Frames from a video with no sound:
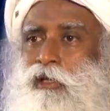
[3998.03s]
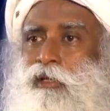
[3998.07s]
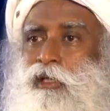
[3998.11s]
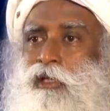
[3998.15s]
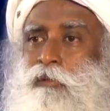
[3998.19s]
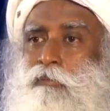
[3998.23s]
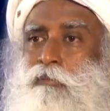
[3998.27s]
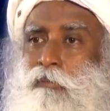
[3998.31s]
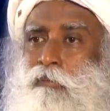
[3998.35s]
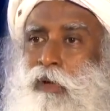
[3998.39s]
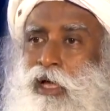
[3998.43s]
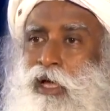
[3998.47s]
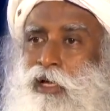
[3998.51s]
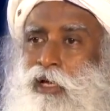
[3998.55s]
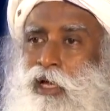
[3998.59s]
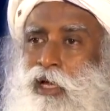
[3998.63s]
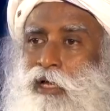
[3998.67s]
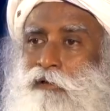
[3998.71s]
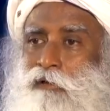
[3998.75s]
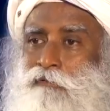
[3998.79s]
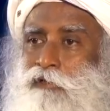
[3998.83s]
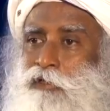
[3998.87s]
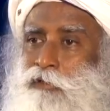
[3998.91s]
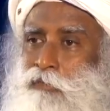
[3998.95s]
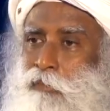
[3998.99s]
that my
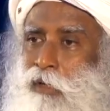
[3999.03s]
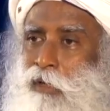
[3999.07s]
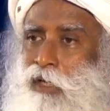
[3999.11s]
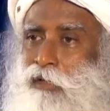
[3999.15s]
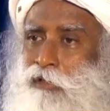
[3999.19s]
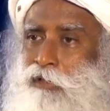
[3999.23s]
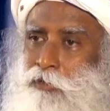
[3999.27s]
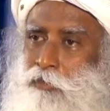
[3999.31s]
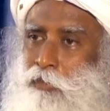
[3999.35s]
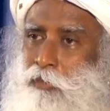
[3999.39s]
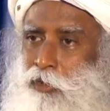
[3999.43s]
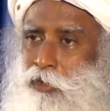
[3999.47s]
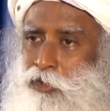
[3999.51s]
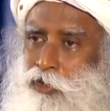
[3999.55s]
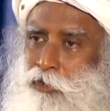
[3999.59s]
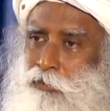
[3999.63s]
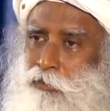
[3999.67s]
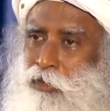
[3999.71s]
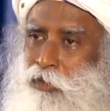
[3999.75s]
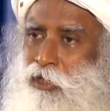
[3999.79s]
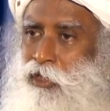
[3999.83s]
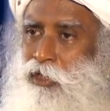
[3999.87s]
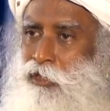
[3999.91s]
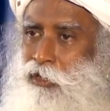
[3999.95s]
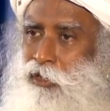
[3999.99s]
life is my
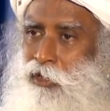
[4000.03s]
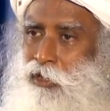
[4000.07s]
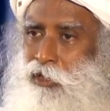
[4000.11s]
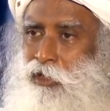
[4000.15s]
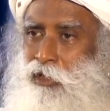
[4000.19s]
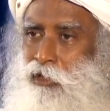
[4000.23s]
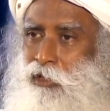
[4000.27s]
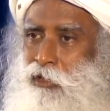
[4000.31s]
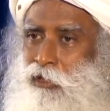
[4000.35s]
responsibility.